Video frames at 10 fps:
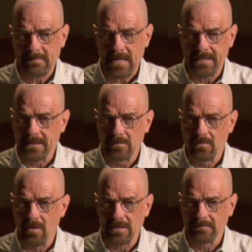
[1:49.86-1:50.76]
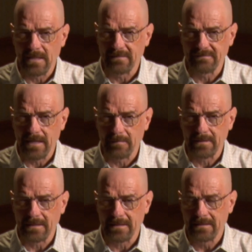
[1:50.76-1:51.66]
I didn't want my
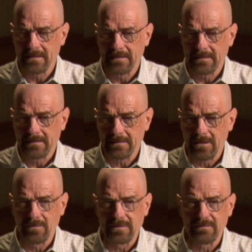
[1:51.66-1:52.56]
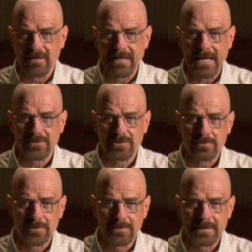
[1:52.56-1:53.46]
family to go into financial
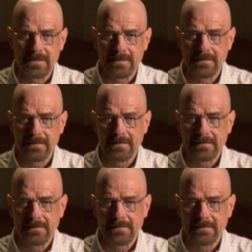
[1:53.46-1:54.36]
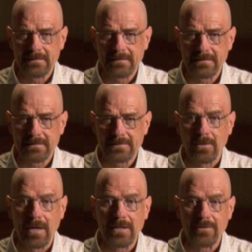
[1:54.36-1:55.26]
ruin,
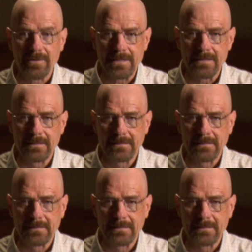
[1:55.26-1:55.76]
so I agreed.